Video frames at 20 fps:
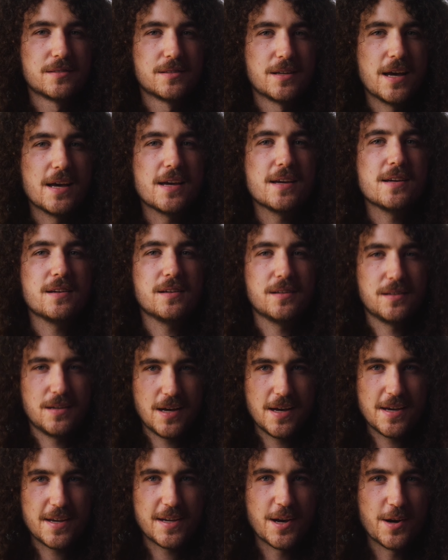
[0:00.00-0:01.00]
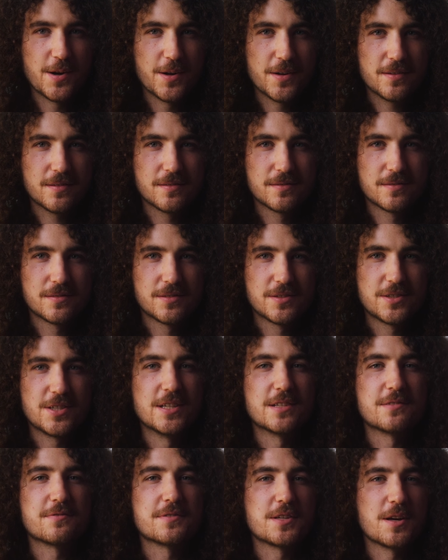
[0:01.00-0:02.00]
Hey, how you going?
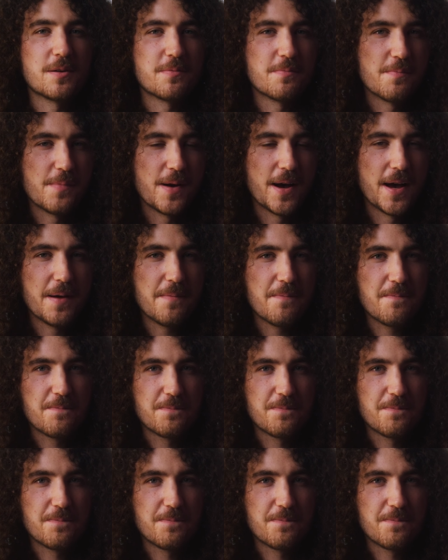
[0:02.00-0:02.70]
Cheers for stopping by.